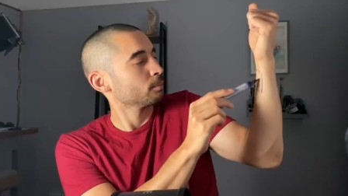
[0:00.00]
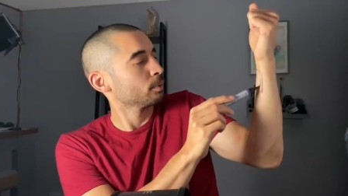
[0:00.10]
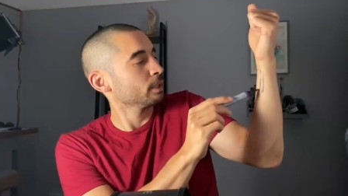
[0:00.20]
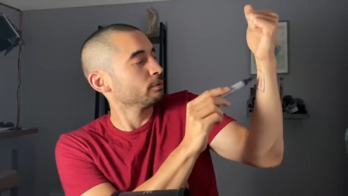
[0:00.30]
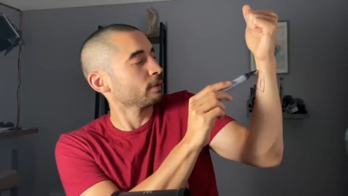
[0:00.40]

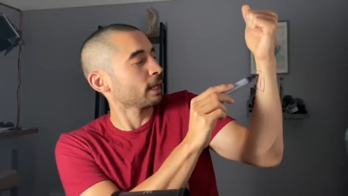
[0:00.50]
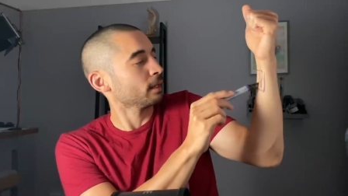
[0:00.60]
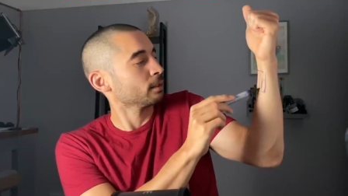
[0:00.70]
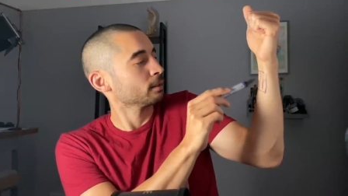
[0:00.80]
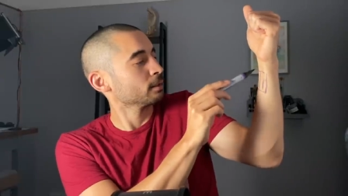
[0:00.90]
Pretty
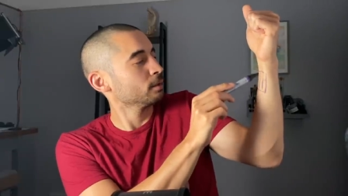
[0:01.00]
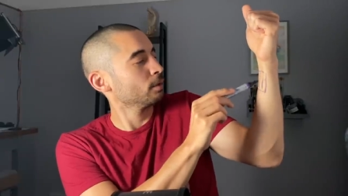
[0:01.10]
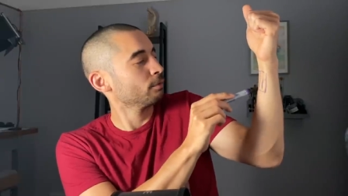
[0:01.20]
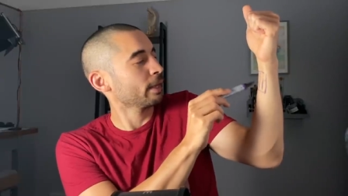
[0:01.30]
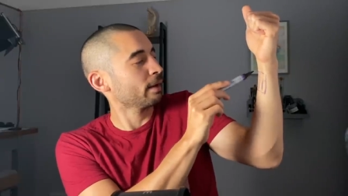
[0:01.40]
flat,
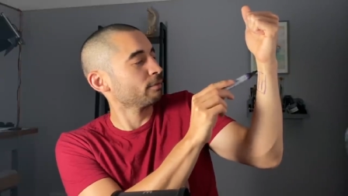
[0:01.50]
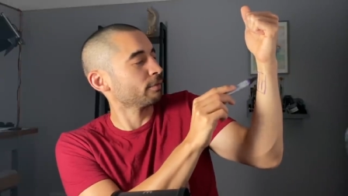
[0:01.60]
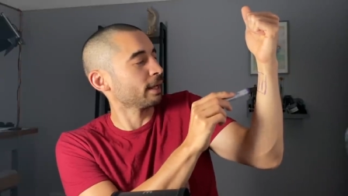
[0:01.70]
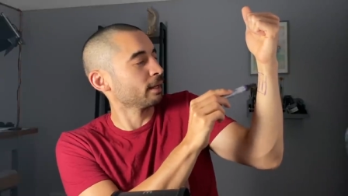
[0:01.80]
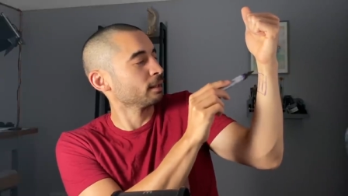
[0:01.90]
not that
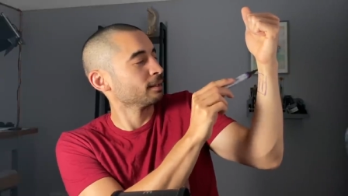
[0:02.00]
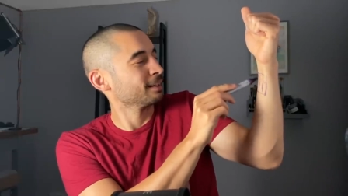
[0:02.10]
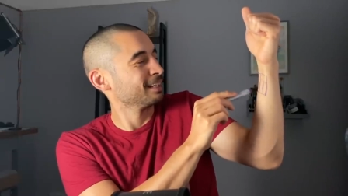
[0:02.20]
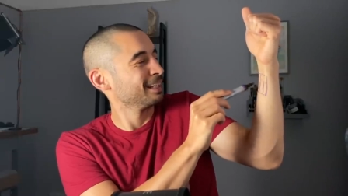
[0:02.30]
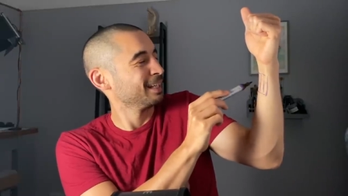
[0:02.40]
flat,
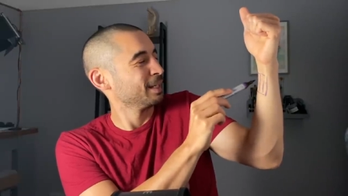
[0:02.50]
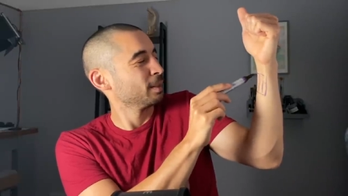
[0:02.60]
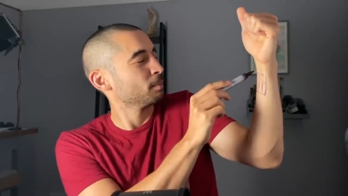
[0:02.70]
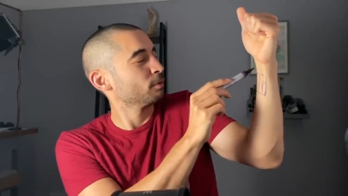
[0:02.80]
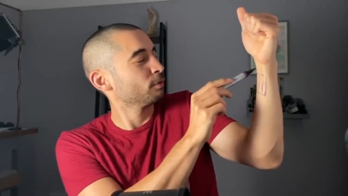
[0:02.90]

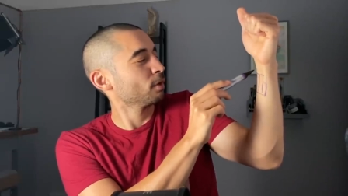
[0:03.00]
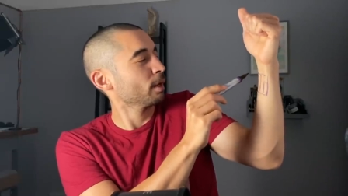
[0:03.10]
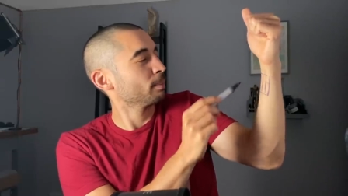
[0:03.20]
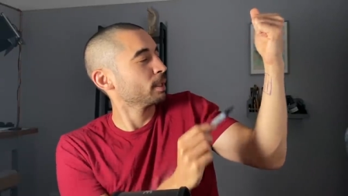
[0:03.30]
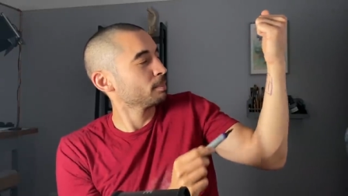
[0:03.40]
but for
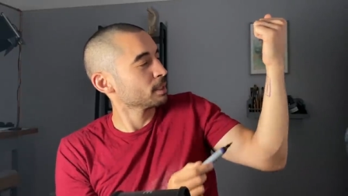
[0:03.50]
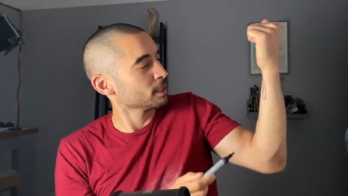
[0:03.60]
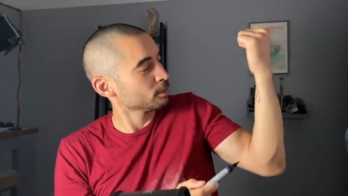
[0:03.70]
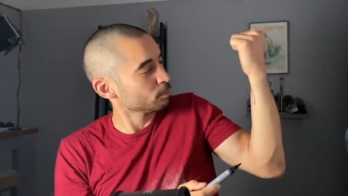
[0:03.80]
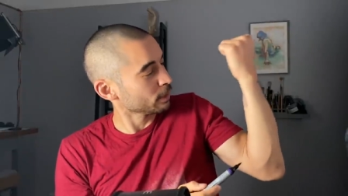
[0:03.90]
our
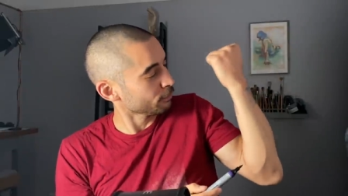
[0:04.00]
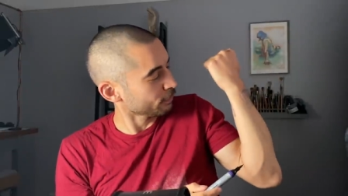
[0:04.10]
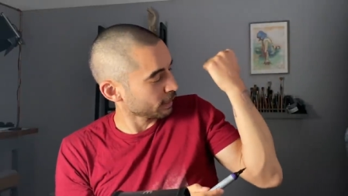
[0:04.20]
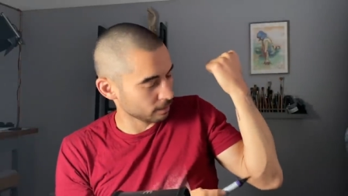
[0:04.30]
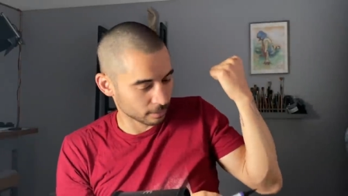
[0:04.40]
purposes pretty
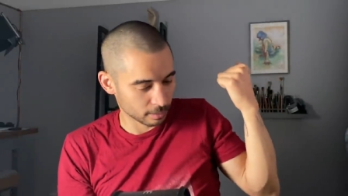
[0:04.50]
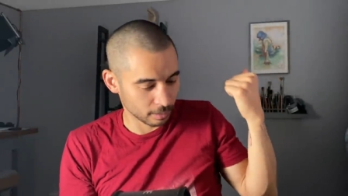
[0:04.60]
flat.